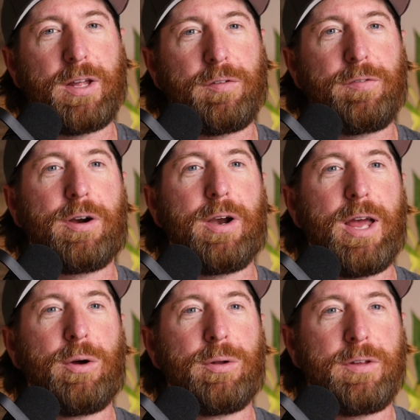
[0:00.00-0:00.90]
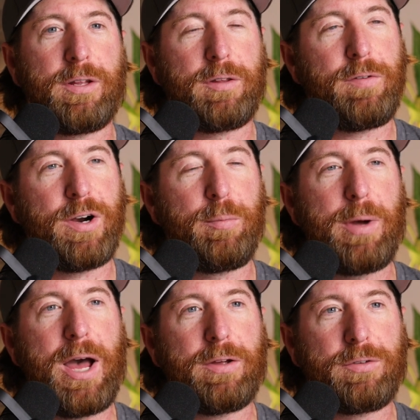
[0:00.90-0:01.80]
take the ferry out and take the ferry
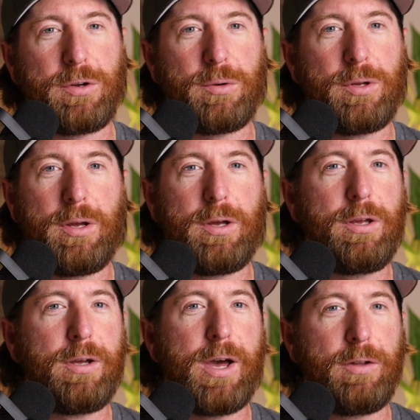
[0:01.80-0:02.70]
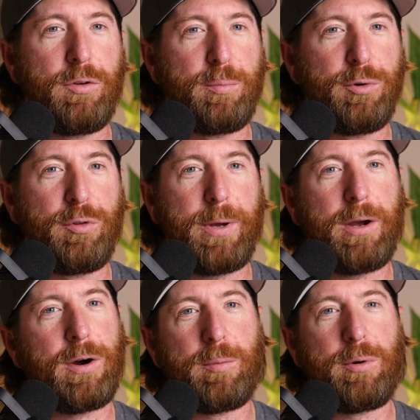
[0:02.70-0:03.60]
back. So you can kind of do a Booth Bay
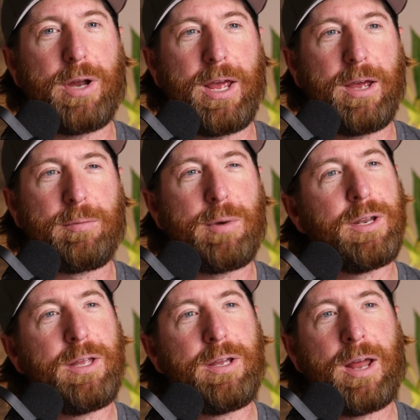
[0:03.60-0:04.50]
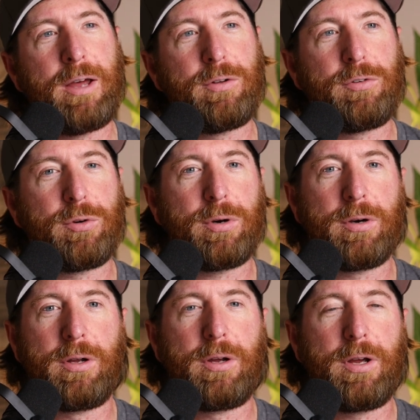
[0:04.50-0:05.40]
Harbor and Monhegan Island tour
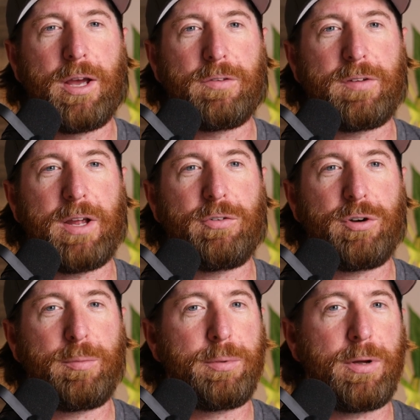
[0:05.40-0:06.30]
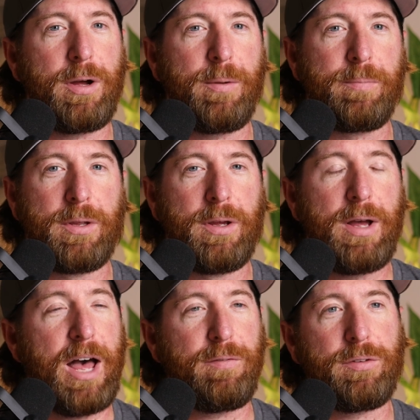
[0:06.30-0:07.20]
as a day trip.
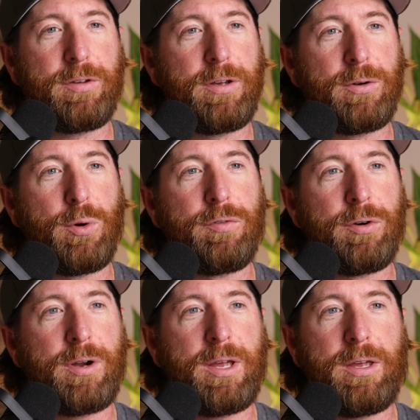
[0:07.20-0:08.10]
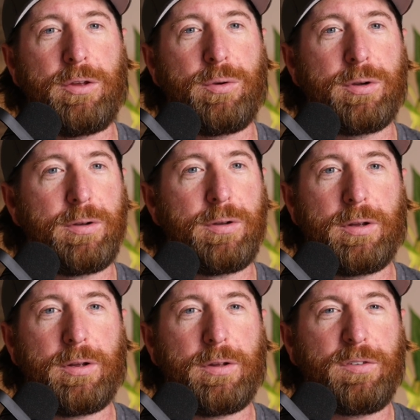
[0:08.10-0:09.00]
Obviously, an overnight, you could
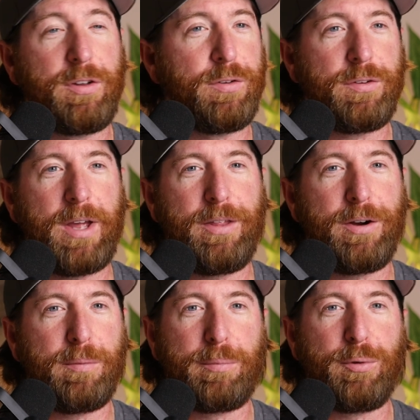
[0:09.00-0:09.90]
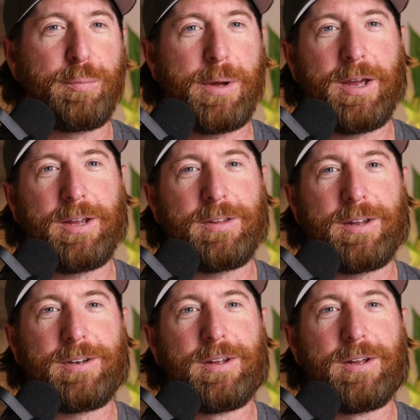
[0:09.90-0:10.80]
still stay there at Booth Bay and
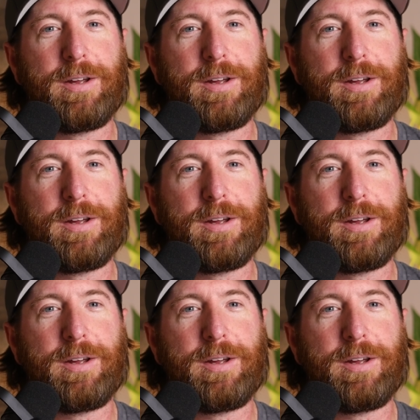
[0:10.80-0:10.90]
then,